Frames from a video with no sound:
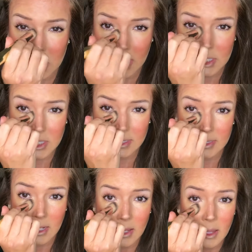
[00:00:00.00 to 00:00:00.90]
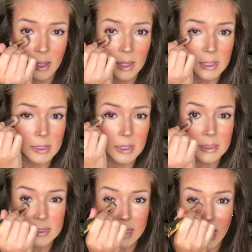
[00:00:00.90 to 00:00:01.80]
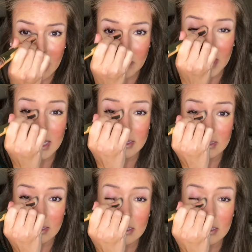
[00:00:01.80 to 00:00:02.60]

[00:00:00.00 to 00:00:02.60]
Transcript: and just tap it.